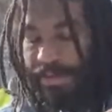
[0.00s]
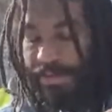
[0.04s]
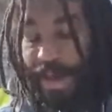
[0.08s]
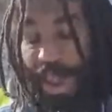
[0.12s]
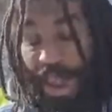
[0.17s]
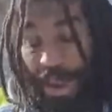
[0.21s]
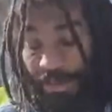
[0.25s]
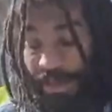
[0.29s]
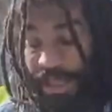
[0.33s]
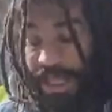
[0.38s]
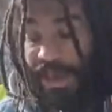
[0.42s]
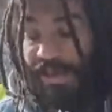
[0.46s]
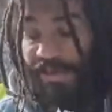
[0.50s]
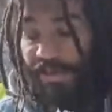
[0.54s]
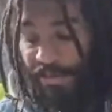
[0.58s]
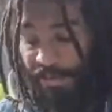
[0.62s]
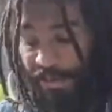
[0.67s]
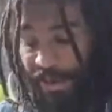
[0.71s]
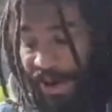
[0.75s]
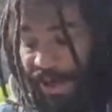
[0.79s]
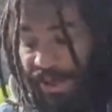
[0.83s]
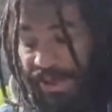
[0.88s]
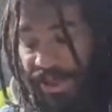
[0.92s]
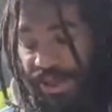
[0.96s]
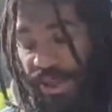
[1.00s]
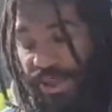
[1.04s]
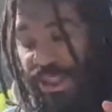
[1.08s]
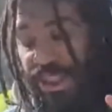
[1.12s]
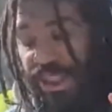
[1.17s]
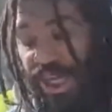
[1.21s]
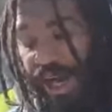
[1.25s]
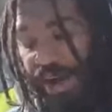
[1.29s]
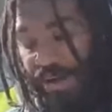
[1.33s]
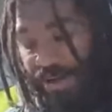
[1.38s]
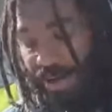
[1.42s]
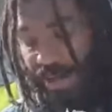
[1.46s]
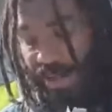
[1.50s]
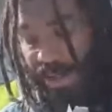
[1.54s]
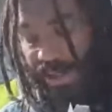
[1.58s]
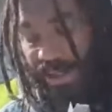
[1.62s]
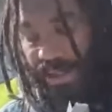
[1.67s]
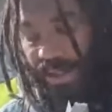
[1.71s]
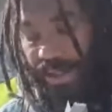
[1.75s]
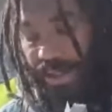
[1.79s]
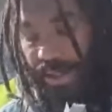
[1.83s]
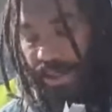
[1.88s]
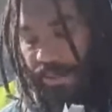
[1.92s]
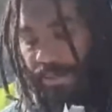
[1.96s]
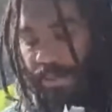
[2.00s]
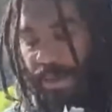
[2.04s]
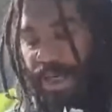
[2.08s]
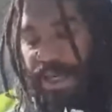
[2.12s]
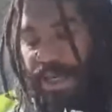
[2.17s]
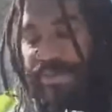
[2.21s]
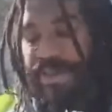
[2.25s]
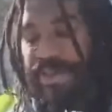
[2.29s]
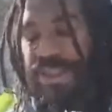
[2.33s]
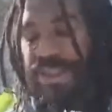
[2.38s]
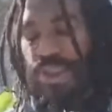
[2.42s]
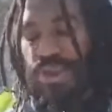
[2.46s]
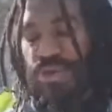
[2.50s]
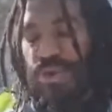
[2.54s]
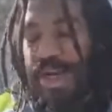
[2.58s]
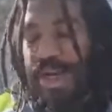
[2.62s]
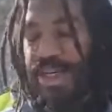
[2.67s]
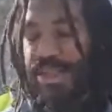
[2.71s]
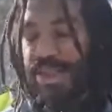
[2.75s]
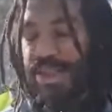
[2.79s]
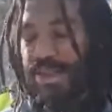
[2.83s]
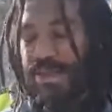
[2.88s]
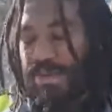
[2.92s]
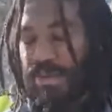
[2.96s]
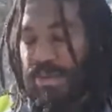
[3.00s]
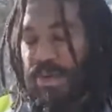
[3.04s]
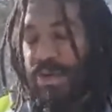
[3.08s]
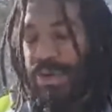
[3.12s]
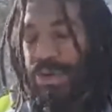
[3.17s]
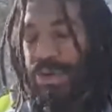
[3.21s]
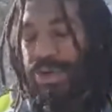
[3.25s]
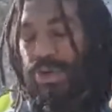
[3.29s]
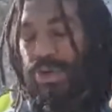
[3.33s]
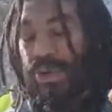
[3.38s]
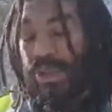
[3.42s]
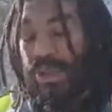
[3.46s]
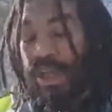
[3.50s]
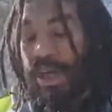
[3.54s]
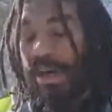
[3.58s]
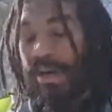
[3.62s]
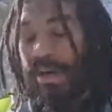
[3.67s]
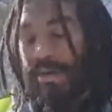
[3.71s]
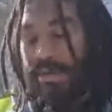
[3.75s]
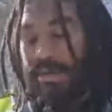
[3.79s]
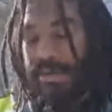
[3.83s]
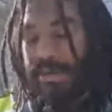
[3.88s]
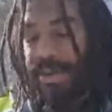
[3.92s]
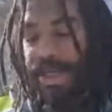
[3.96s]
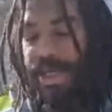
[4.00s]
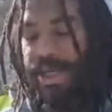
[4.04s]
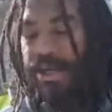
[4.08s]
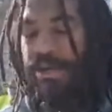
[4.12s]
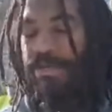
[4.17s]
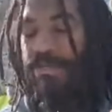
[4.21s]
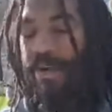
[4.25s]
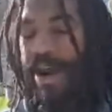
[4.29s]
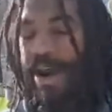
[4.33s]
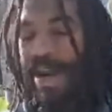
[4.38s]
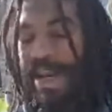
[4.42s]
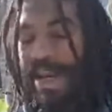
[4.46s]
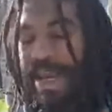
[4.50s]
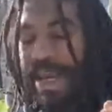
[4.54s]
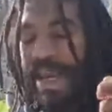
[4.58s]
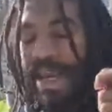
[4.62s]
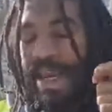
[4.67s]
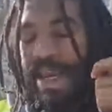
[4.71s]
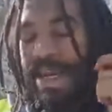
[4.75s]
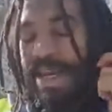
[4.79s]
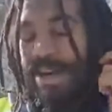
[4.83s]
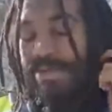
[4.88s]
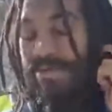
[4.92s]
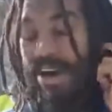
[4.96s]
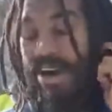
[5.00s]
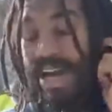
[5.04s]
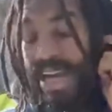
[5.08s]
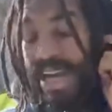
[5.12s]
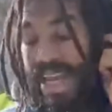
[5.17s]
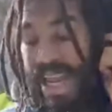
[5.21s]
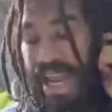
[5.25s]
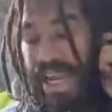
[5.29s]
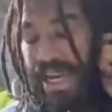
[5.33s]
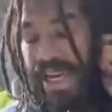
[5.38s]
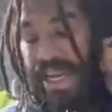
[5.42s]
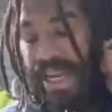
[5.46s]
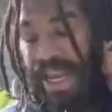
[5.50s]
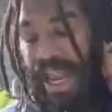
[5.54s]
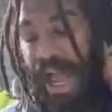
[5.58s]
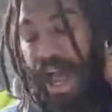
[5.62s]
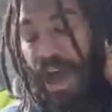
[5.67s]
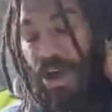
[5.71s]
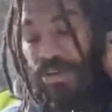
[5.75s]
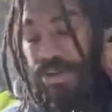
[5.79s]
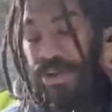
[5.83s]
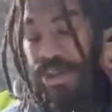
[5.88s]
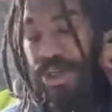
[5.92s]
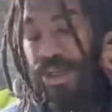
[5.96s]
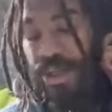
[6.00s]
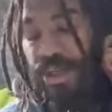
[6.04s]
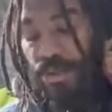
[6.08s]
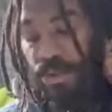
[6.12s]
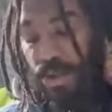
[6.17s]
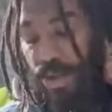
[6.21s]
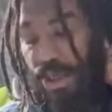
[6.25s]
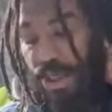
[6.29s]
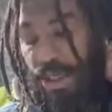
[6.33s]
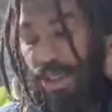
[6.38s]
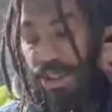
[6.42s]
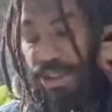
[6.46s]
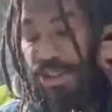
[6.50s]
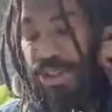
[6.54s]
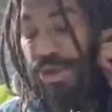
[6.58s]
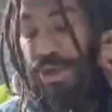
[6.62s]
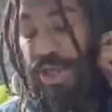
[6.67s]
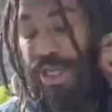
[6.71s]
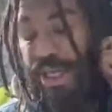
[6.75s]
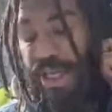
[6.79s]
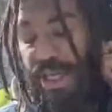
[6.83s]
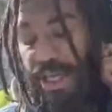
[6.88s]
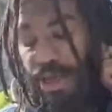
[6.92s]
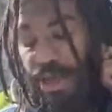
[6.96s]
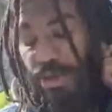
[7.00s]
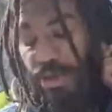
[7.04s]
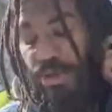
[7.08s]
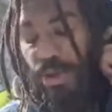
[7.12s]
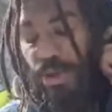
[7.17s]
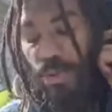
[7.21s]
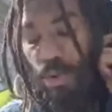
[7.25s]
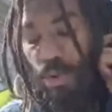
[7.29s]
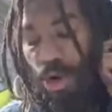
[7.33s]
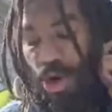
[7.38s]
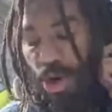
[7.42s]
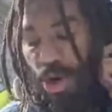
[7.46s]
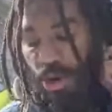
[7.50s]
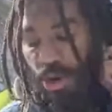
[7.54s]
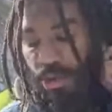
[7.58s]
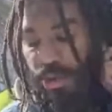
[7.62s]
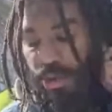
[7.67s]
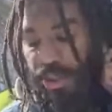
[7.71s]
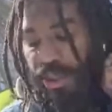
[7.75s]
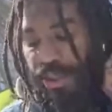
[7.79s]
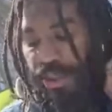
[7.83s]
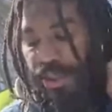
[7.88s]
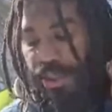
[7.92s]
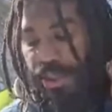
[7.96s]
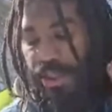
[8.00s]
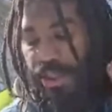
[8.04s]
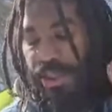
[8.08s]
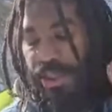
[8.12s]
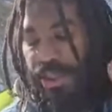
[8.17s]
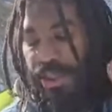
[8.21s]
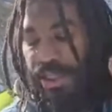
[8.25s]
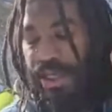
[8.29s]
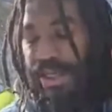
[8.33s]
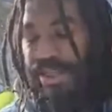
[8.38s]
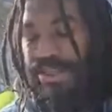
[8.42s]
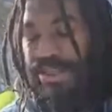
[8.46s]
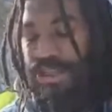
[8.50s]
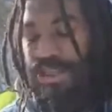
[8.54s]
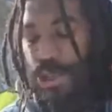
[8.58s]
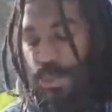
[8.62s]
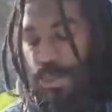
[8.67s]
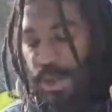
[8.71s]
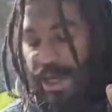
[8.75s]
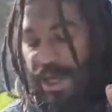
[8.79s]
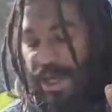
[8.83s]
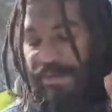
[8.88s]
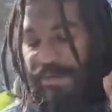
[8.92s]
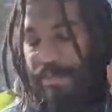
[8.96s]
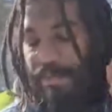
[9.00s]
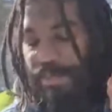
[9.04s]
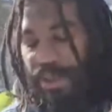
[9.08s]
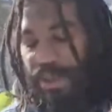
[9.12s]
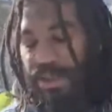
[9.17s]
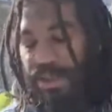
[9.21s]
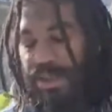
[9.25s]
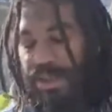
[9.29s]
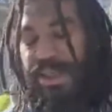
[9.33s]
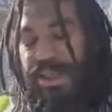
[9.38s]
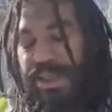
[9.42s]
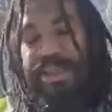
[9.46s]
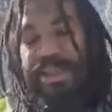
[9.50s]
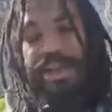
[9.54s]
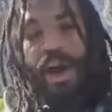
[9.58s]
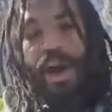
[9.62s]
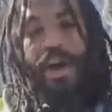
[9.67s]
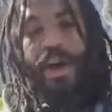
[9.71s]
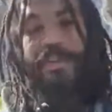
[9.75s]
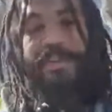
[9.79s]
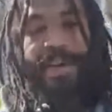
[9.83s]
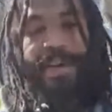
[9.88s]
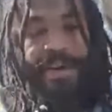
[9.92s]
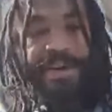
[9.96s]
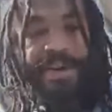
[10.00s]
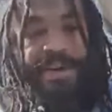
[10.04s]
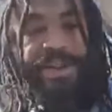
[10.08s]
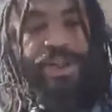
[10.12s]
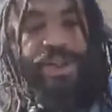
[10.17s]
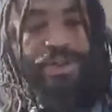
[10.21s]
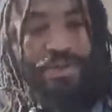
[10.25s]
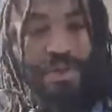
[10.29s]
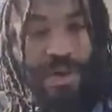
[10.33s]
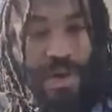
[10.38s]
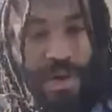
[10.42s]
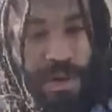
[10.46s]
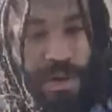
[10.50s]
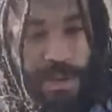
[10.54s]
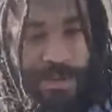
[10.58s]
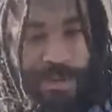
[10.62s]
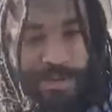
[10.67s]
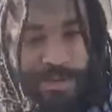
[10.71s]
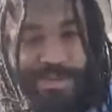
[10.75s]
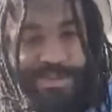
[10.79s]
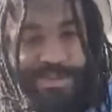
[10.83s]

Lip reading: Family and friends are cherished, but even strangers feel your love, radiating out to heal the world. Intuitive abilities are very strong.